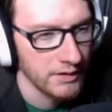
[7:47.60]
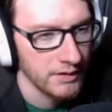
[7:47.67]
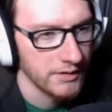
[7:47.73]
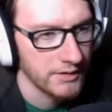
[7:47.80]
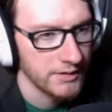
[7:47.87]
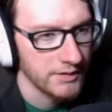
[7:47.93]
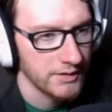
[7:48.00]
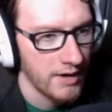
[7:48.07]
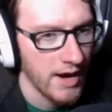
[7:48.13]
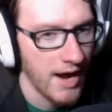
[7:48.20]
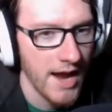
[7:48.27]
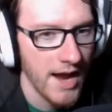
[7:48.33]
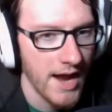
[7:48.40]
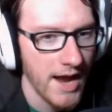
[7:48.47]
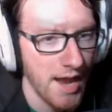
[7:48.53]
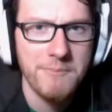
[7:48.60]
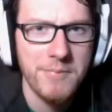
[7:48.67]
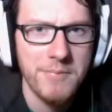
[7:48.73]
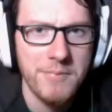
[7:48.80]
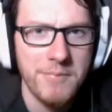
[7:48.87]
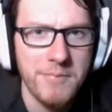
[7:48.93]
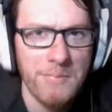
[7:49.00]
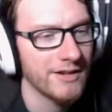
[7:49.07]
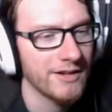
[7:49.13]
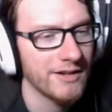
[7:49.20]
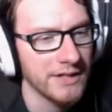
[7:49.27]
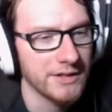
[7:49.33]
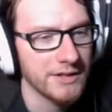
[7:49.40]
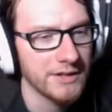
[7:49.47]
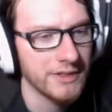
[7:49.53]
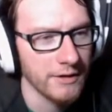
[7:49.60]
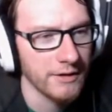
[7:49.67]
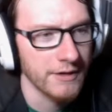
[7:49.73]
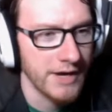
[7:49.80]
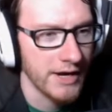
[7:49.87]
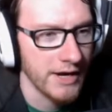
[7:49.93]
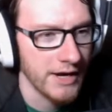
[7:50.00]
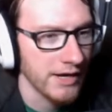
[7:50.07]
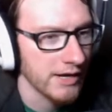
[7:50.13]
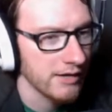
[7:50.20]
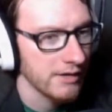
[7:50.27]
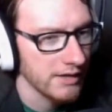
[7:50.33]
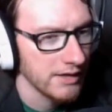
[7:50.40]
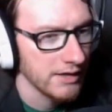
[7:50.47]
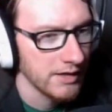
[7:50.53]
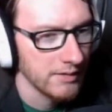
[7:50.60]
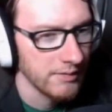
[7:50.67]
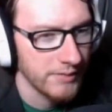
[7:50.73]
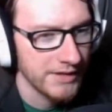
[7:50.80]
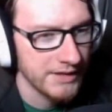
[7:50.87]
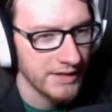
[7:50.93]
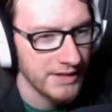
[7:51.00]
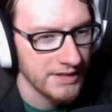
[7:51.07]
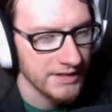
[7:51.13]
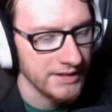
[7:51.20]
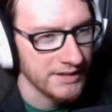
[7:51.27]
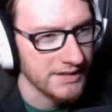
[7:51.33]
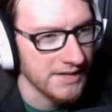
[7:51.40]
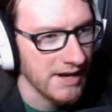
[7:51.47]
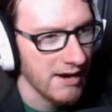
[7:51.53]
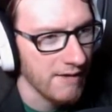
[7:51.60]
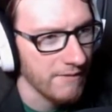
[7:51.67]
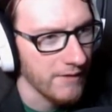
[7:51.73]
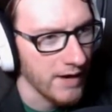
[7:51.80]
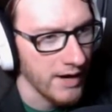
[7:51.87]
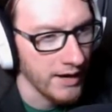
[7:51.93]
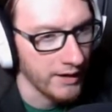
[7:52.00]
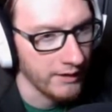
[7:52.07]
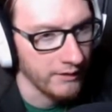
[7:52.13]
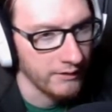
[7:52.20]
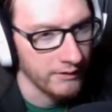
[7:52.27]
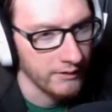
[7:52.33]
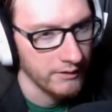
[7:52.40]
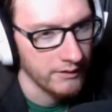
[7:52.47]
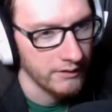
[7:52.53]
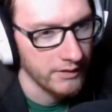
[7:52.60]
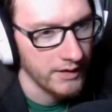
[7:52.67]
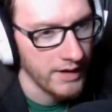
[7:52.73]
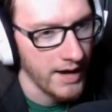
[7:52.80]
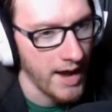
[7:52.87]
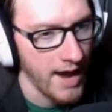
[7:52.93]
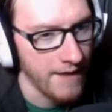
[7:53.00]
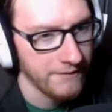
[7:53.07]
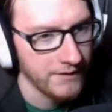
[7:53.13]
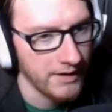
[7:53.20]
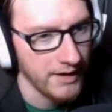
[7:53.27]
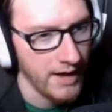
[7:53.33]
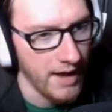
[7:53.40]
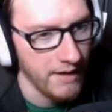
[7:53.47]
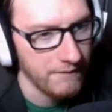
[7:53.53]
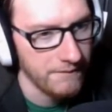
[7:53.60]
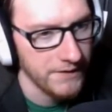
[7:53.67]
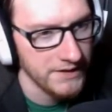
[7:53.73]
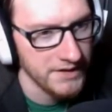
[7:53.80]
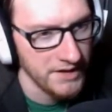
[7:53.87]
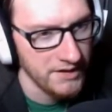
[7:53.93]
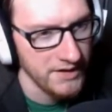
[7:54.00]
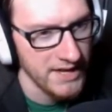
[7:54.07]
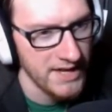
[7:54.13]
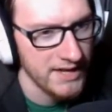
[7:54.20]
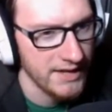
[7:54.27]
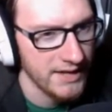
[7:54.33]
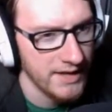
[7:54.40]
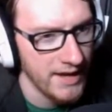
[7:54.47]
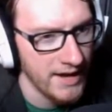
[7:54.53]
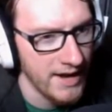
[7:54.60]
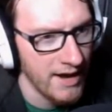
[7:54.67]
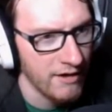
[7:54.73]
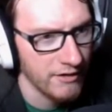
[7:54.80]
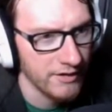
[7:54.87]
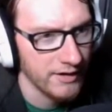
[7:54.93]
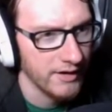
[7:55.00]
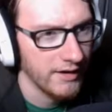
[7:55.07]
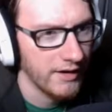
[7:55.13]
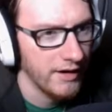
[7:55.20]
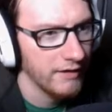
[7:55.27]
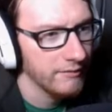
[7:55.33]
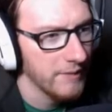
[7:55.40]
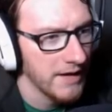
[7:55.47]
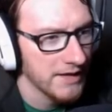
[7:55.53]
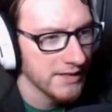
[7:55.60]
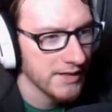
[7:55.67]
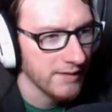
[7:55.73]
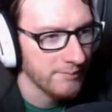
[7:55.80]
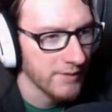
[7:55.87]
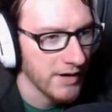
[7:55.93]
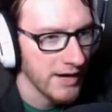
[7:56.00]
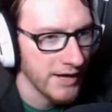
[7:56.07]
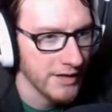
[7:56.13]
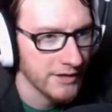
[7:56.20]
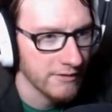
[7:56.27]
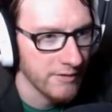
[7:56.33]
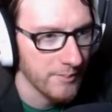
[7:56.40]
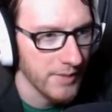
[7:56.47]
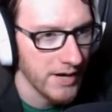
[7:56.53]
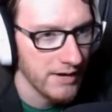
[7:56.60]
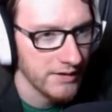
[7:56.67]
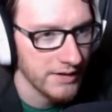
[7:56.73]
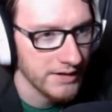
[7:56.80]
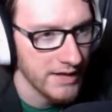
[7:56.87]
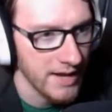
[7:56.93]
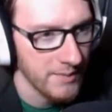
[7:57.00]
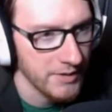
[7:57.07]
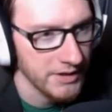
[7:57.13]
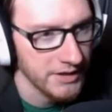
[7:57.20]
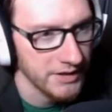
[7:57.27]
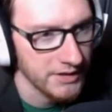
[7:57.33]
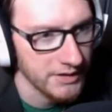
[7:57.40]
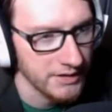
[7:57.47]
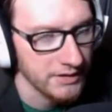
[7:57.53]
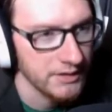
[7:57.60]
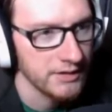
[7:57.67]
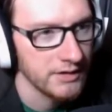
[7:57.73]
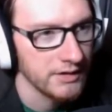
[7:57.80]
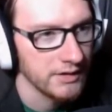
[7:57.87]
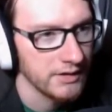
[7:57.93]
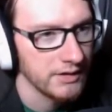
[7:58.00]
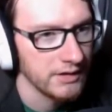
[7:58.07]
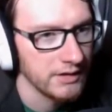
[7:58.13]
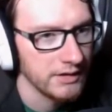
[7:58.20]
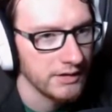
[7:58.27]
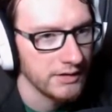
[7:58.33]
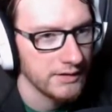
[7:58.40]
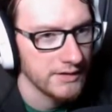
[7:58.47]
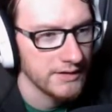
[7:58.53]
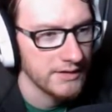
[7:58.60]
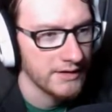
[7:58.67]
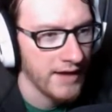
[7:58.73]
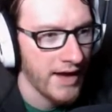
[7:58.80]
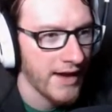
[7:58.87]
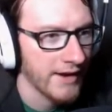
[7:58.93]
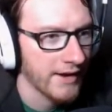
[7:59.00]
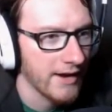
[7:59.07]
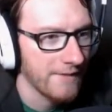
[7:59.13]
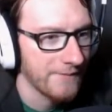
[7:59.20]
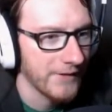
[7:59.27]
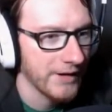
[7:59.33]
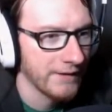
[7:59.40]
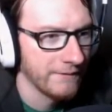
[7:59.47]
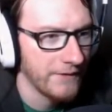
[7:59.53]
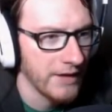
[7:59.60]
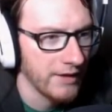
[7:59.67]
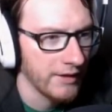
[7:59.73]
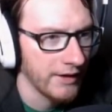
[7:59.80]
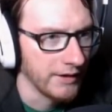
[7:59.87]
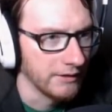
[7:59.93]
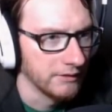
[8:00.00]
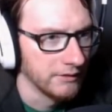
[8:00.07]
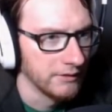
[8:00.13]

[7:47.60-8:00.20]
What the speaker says: So, I may be a little bit screwed here. But this is terrifying, that I have to physically get out of my submarine to repair the damages. It's not a comforting feeling.